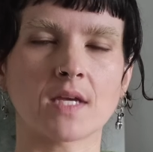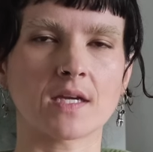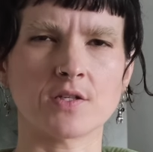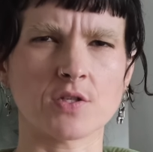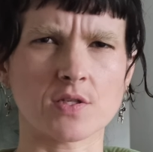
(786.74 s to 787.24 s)
like
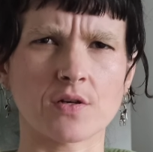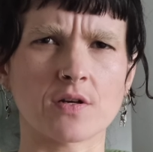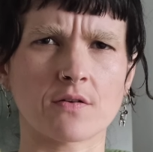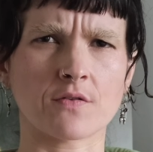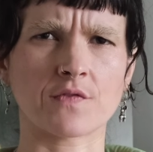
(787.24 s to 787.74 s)
a dessert
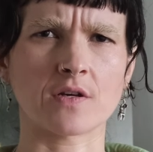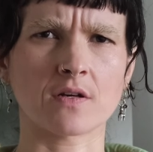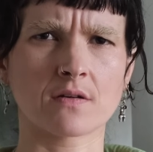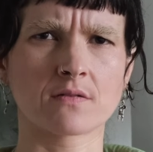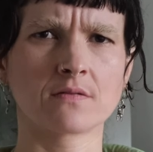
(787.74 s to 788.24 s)
out of
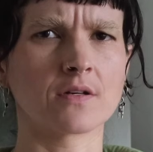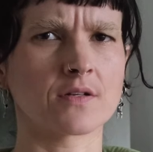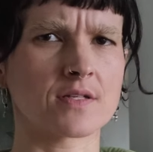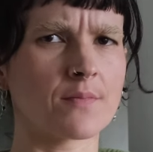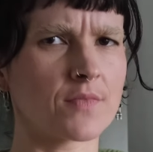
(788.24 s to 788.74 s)
here or
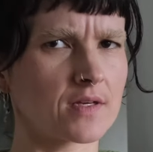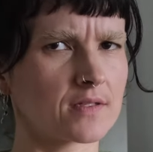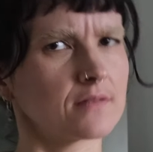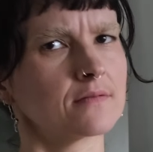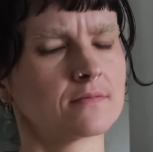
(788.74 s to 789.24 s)

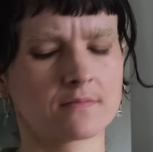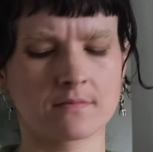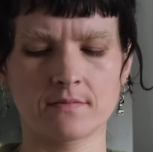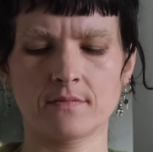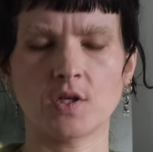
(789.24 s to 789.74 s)
something
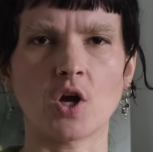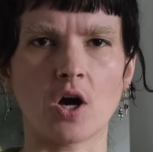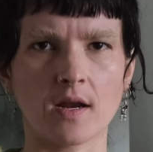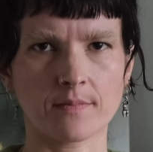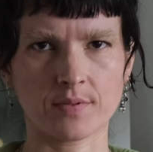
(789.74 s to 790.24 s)

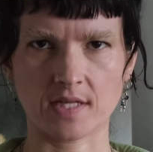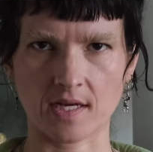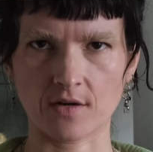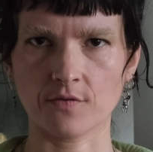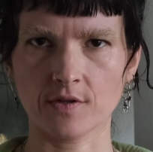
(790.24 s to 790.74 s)
not
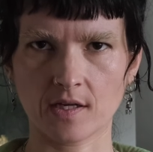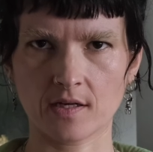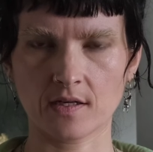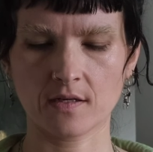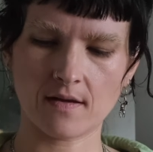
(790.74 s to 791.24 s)
potato
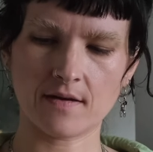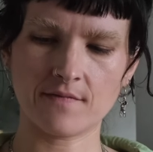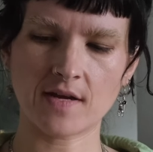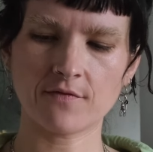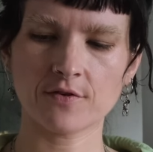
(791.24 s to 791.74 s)
related.
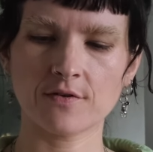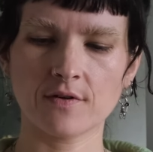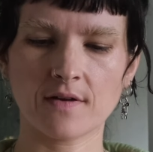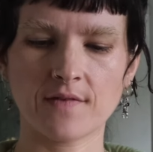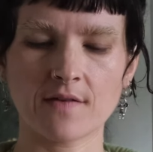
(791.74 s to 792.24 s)
And
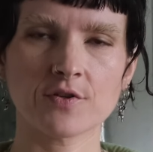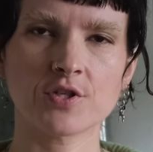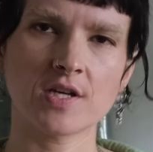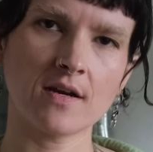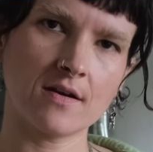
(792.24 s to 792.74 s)
I've never
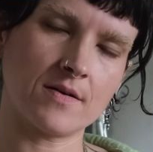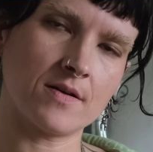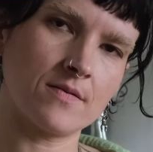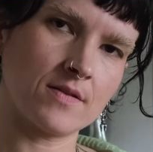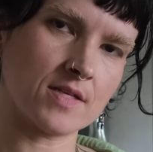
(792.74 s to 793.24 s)
shared
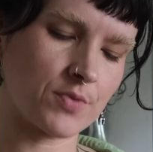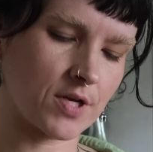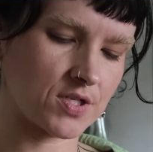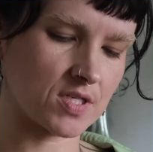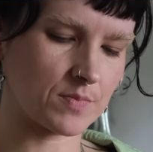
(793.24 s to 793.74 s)
this
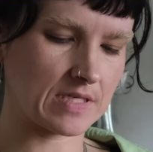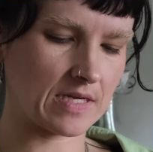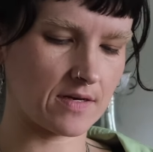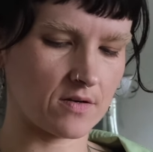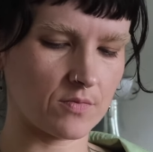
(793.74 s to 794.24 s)
precious
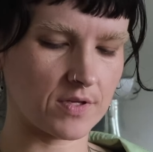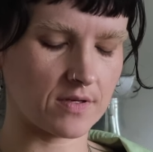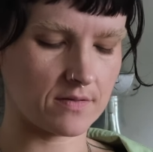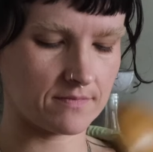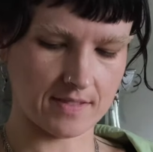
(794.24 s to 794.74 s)
potato, but
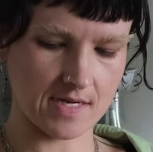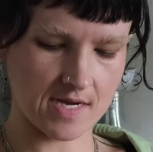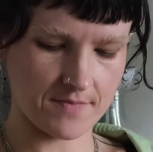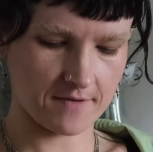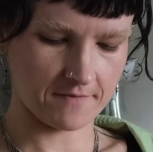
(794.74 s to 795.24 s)

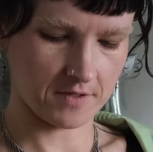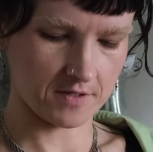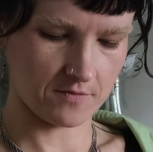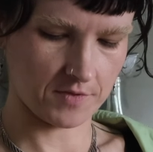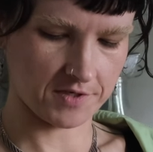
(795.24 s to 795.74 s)
damn, I have a lot
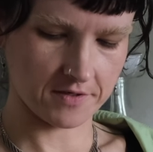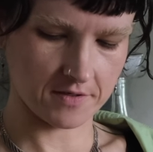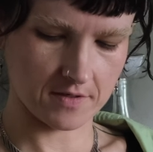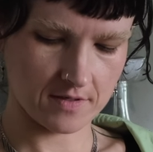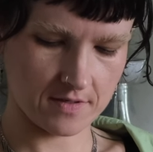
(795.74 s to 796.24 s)
of weird